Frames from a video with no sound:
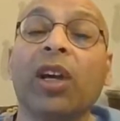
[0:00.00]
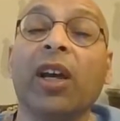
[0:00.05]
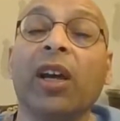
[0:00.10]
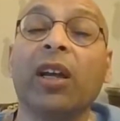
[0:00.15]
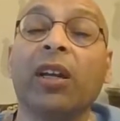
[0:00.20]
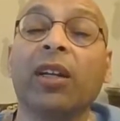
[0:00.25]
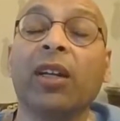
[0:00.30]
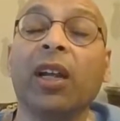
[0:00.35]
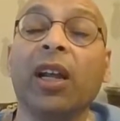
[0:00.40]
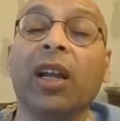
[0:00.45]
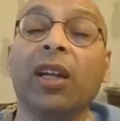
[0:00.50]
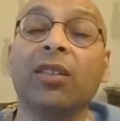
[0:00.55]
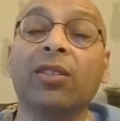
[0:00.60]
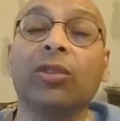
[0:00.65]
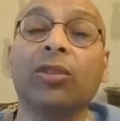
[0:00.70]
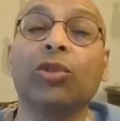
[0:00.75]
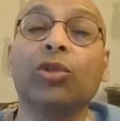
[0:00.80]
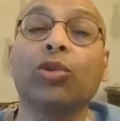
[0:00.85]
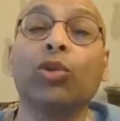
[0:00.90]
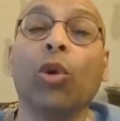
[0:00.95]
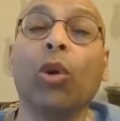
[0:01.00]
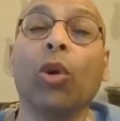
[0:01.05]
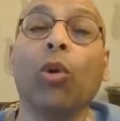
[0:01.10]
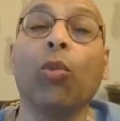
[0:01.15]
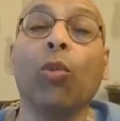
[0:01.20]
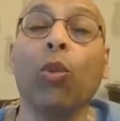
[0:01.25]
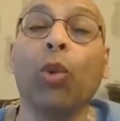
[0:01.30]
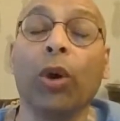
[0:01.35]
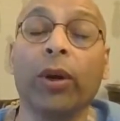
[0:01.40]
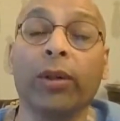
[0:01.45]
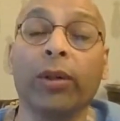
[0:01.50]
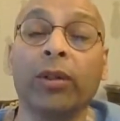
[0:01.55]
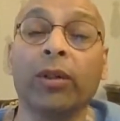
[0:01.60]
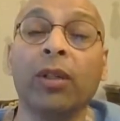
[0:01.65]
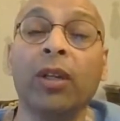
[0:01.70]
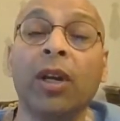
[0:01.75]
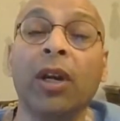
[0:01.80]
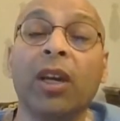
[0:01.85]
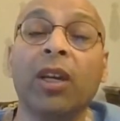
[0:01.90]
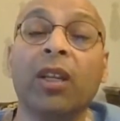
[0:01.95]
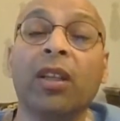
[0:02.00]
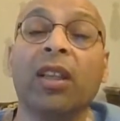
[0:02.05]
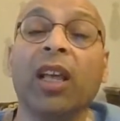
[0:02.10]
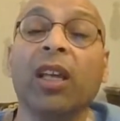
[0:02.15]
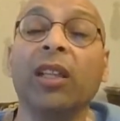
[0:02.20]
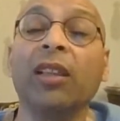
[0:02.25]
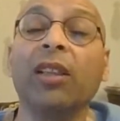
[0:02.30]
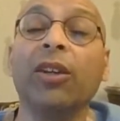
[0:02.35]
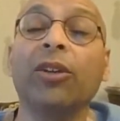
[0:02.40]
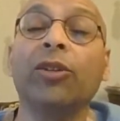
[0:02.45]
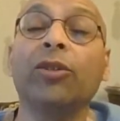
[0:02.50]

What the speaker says: and glass or two of water. Then they